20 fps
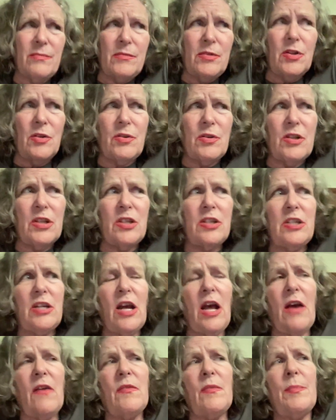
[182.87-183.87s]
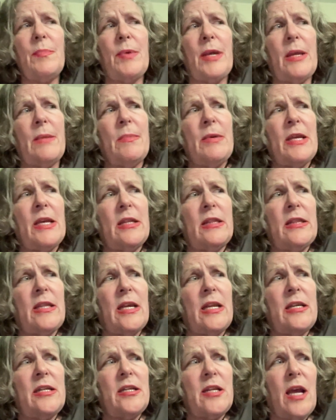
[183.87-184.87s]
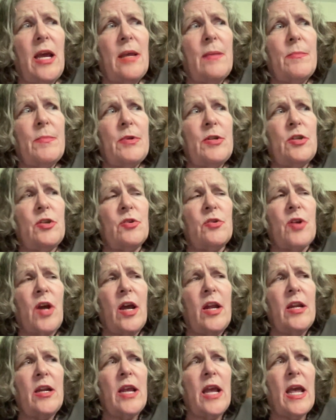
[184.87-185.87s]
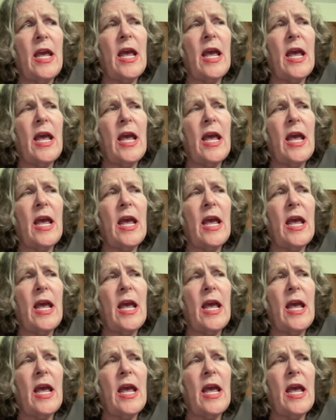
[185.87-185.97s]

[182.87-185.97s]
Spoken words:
you can still have a baby at that time, but you're not